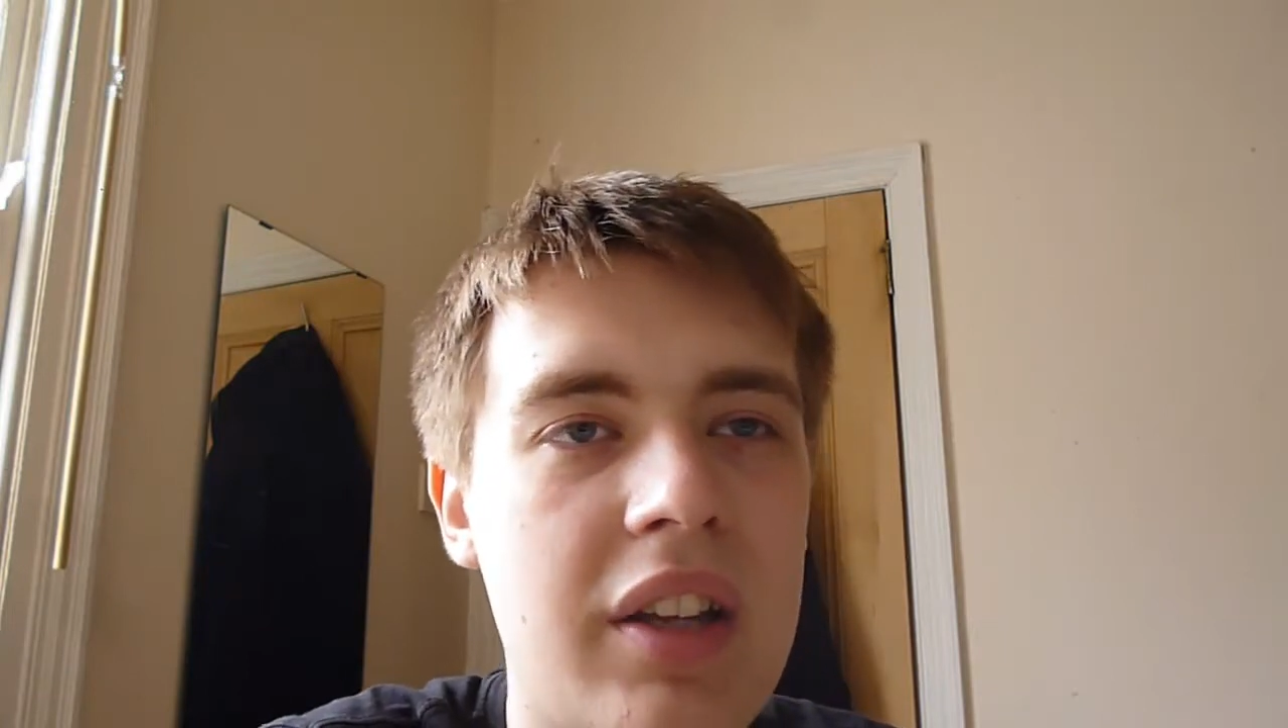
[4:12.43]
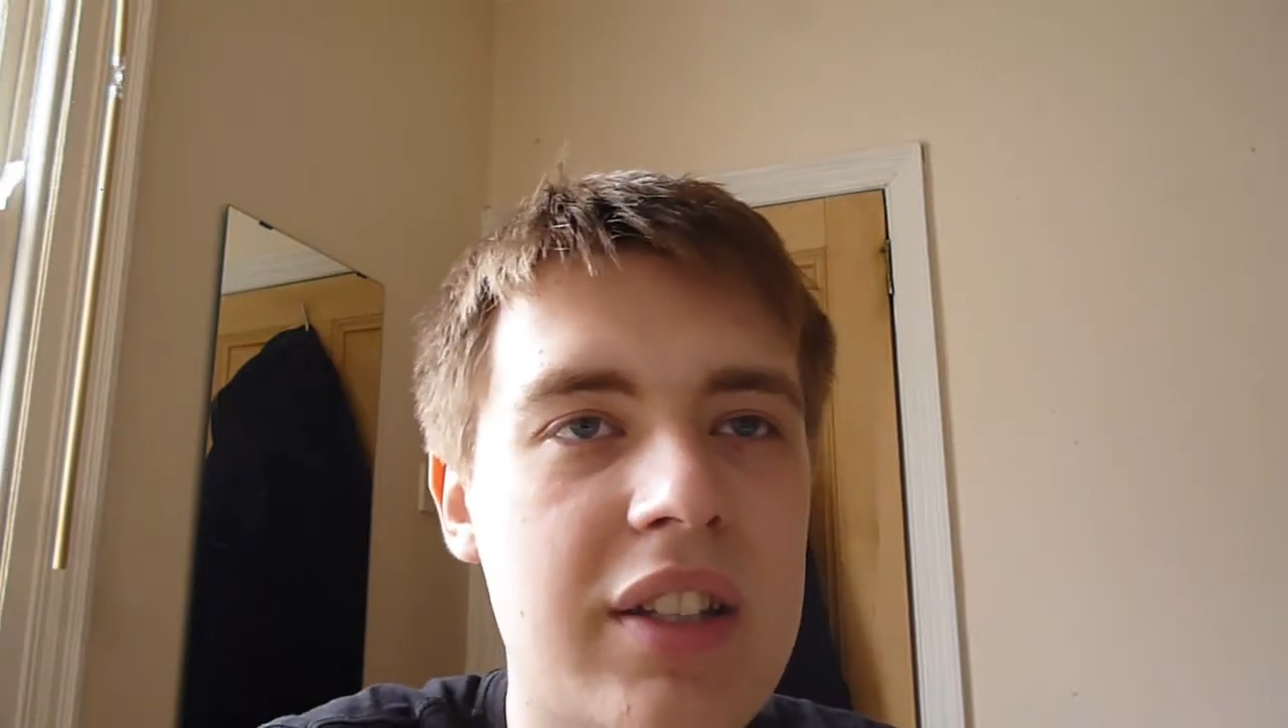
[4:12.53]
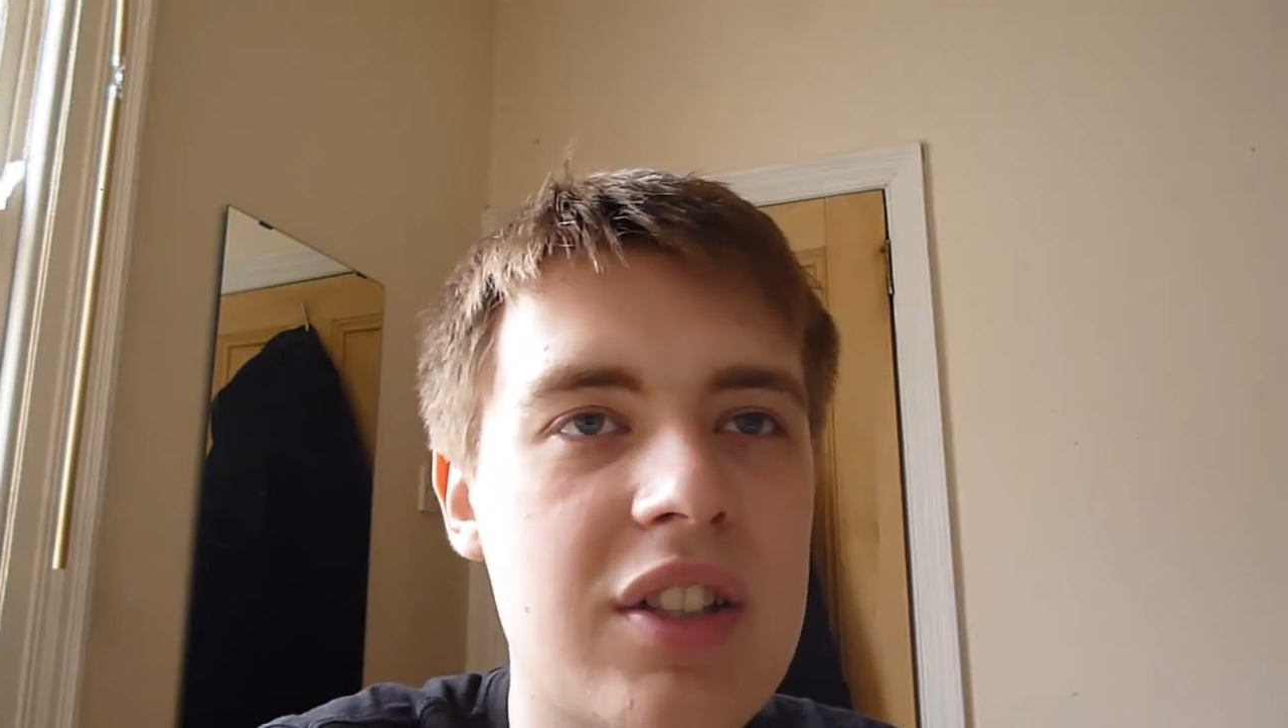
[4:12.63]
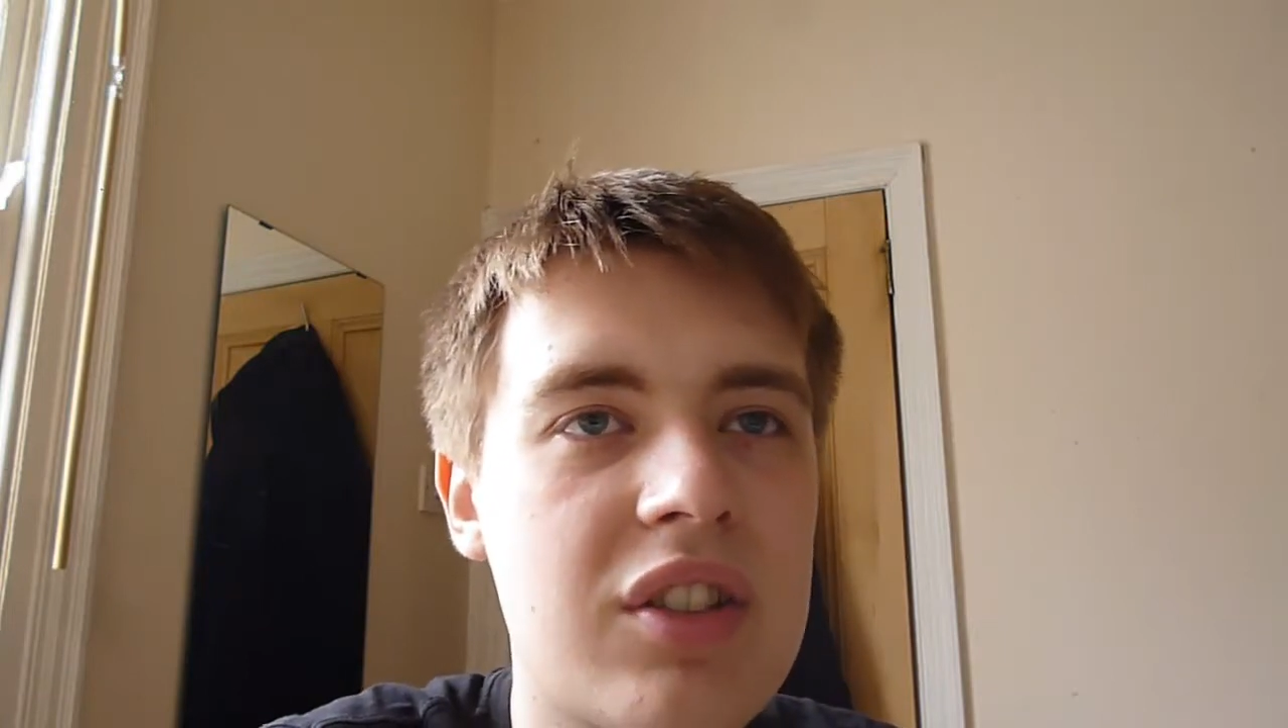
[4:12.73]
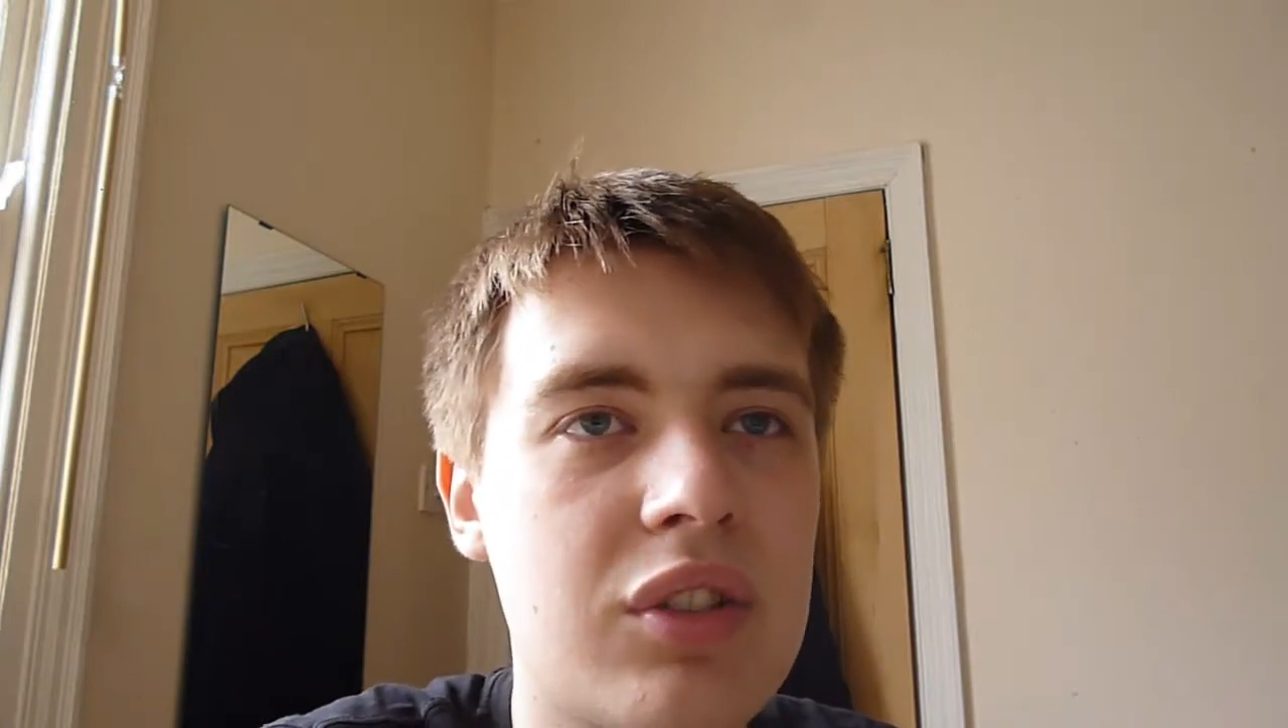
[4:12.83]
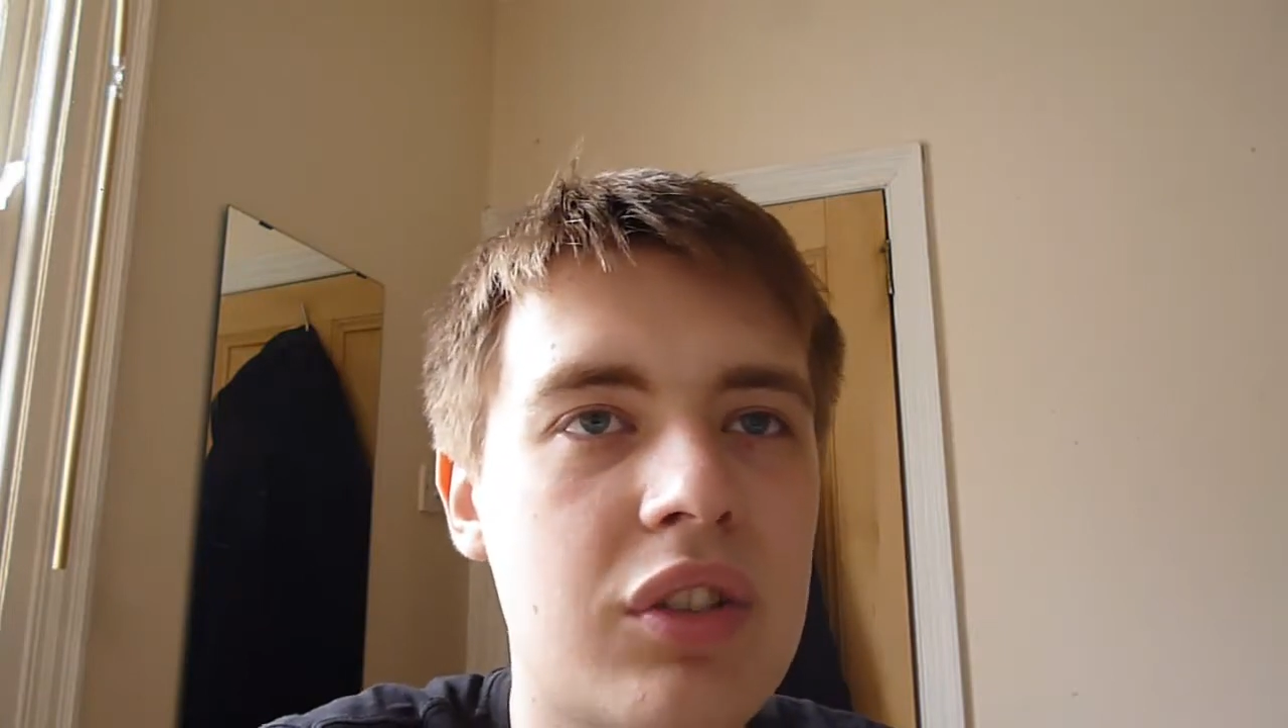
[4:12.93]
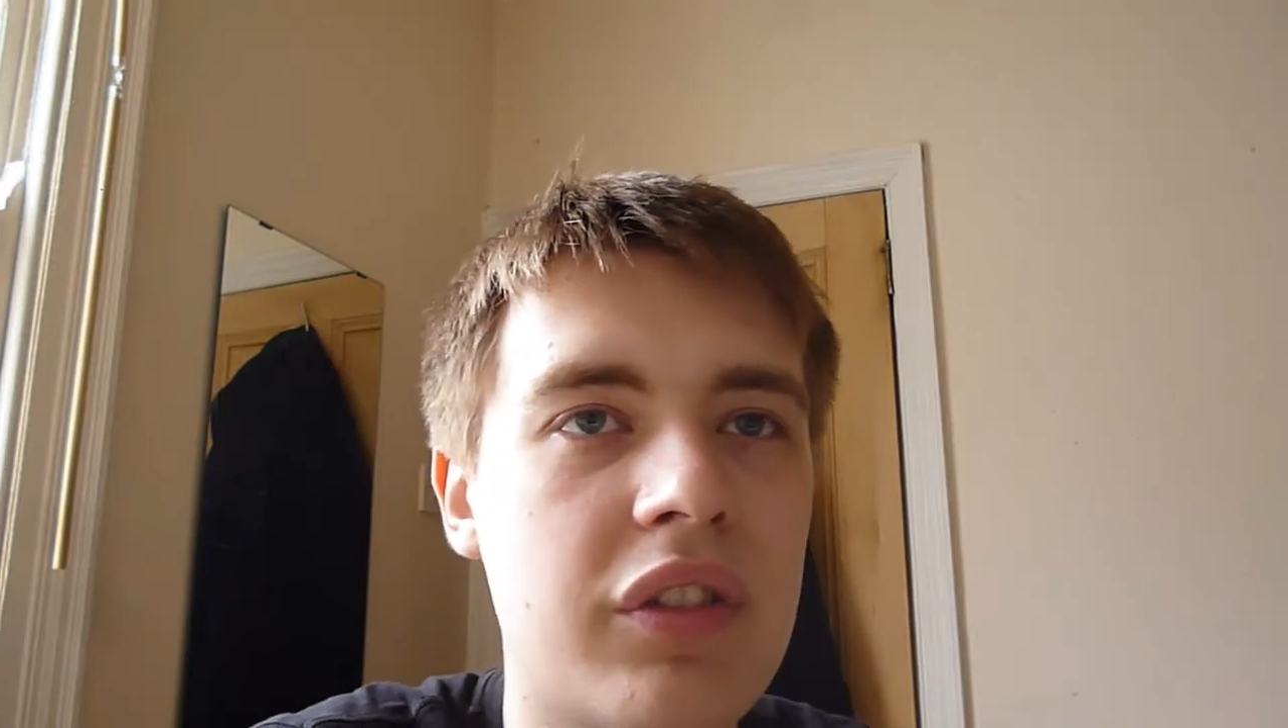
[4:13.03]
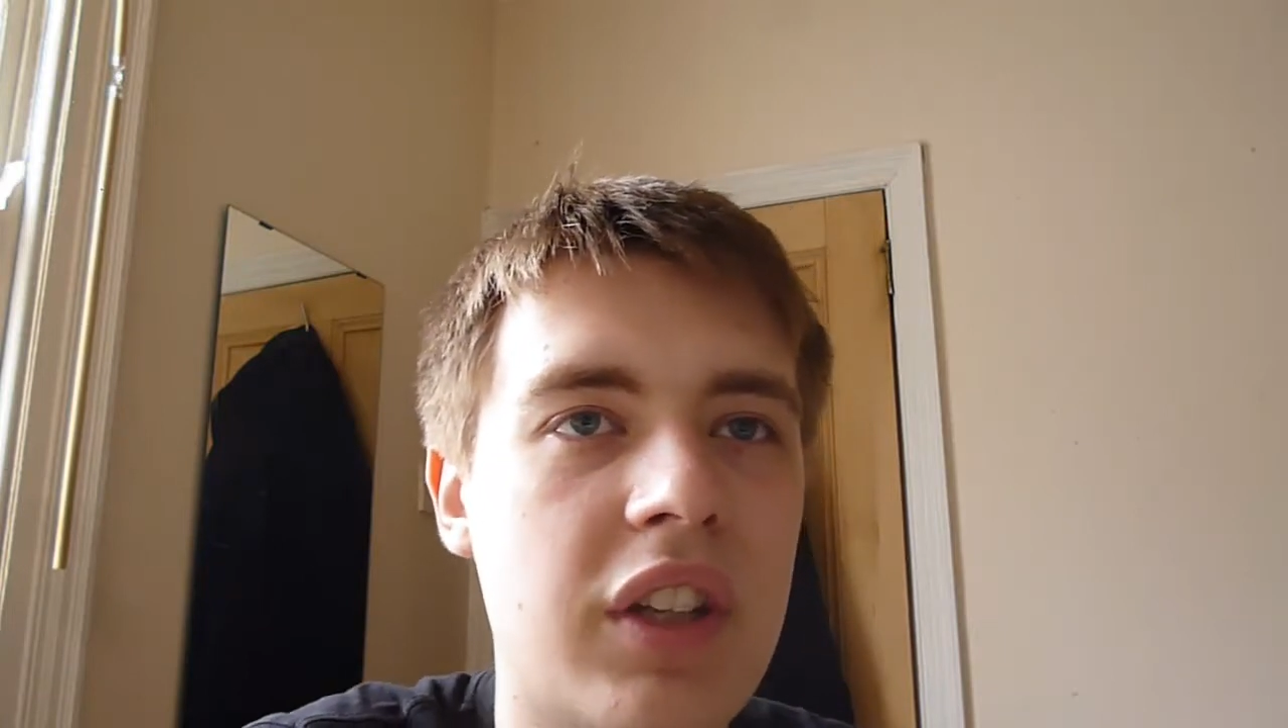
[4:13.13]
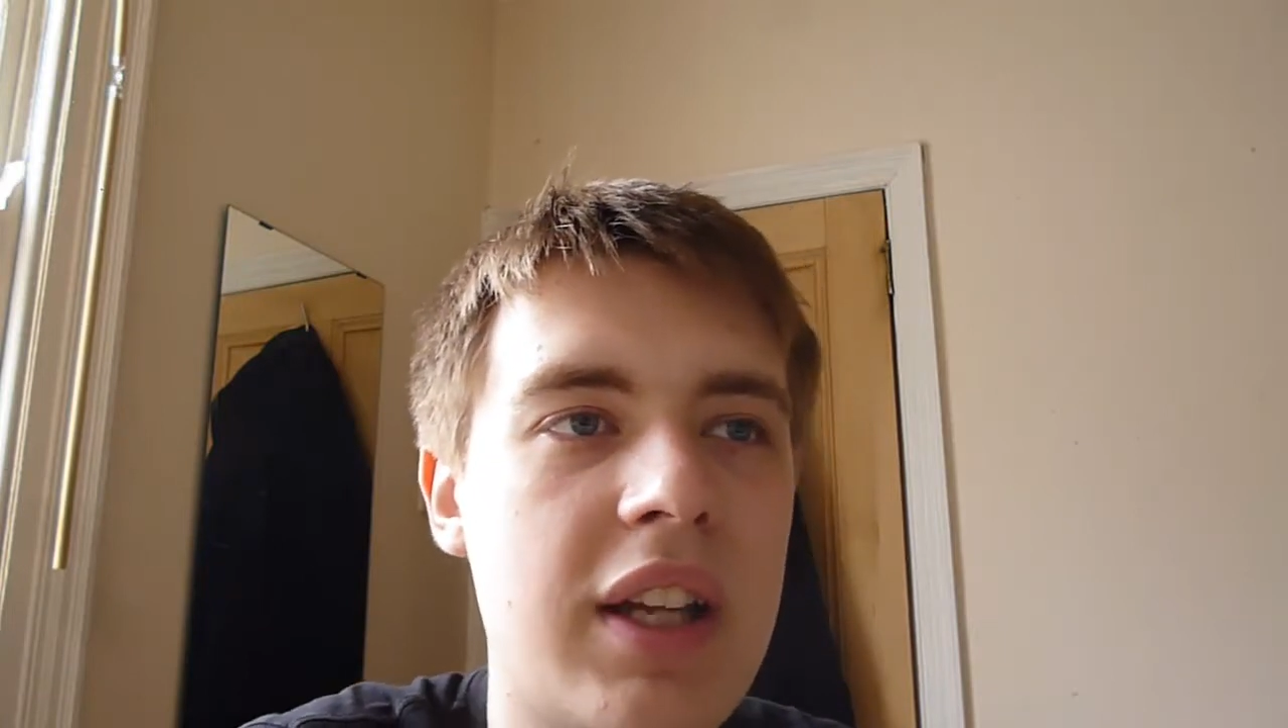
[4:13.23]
They just sort of